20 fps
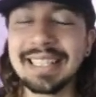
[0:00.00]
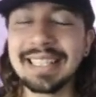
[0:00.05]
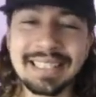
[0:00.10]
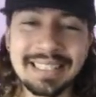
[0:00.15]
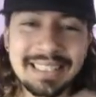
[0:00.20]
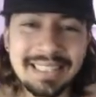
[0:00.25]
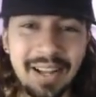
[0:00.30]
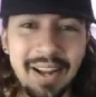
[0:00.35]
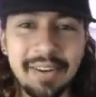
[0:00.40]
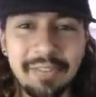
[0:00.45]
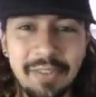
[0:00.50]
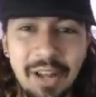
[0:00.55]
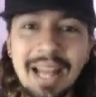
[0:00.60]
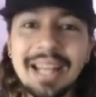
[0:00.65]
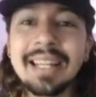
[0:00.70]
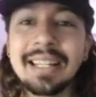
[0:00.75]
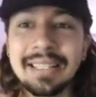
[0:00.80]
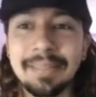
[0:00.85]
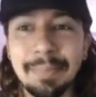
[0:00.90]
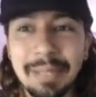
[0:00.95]
This is kind of
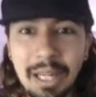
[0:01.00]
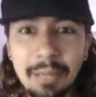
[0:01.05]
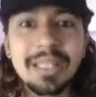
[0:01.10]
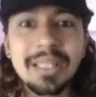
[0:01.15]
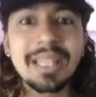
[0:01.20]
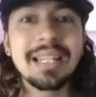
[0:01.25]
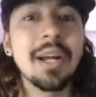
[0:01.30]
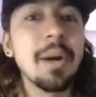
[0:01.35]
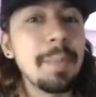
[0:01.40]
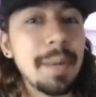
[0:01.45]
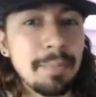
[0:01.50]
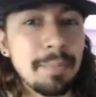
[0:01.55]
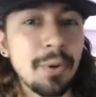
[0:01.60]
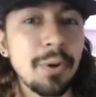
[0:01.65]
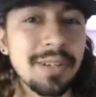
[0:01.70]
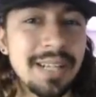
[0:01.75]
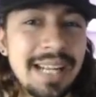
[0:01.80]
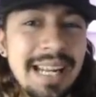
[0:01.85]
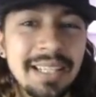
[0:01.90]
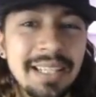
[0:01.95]
it becomes a little bit
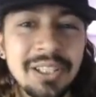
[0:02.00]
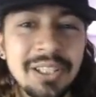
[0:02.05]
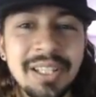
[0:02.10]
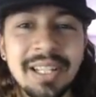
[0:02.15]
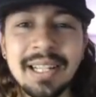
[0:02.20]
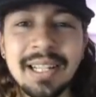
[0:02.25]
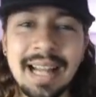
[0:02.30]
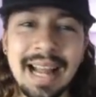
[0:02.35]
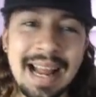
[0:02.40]
more niche.